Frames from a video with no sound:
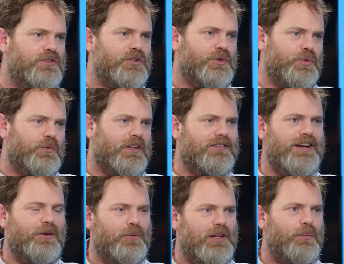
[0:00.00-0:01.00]
you do. It's
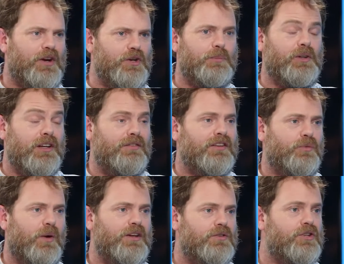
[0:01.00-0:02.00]
not really what you believe, it's
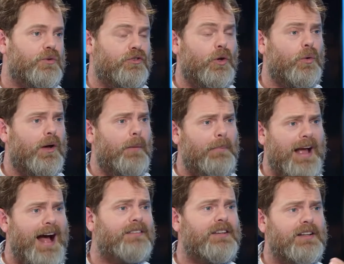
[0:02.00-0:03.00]
what you do. So by
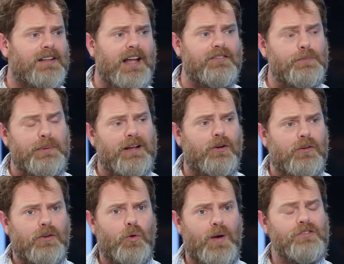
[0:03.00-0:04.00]
asking the life's big
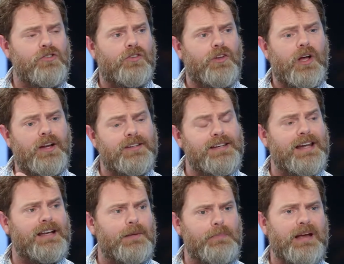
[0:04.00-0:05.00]
questions on a
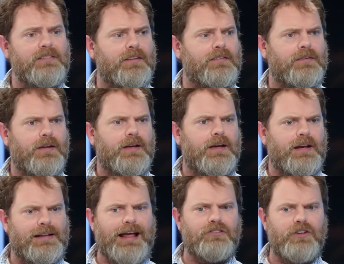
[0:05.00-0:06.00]
daily basis,
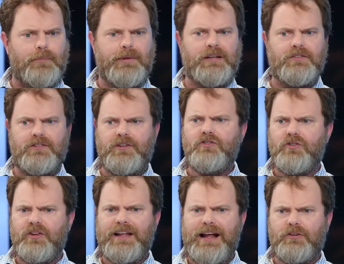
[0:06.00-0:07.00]
it allows you to make decisions and